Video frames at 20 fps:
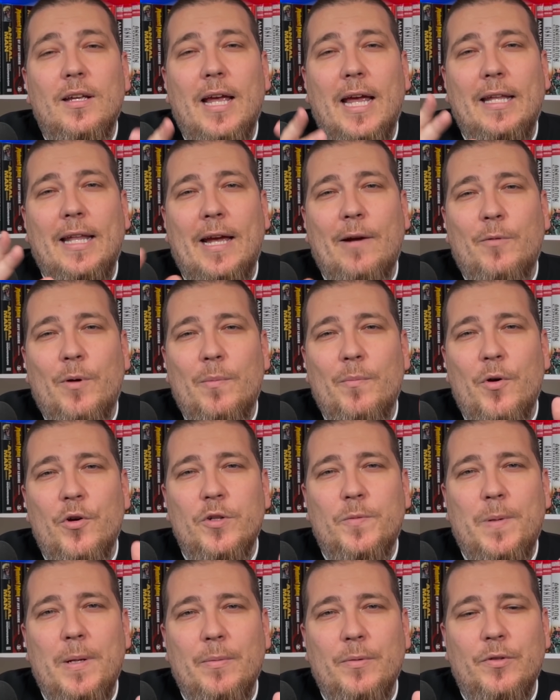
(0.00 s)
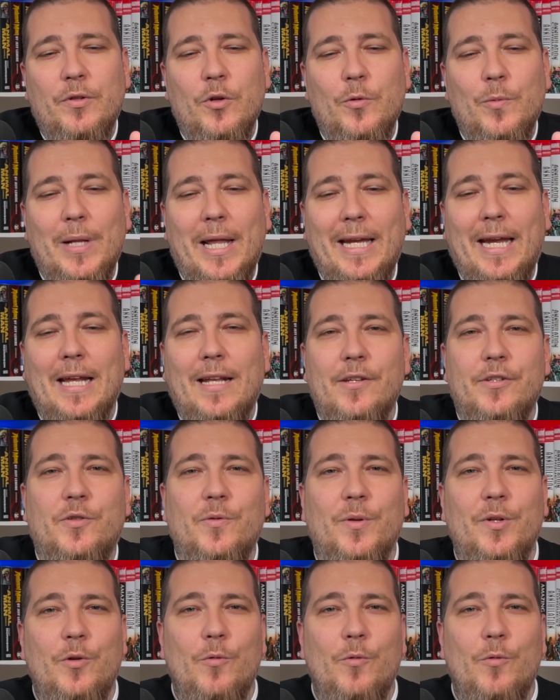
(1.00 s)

And like what most people do when they get into a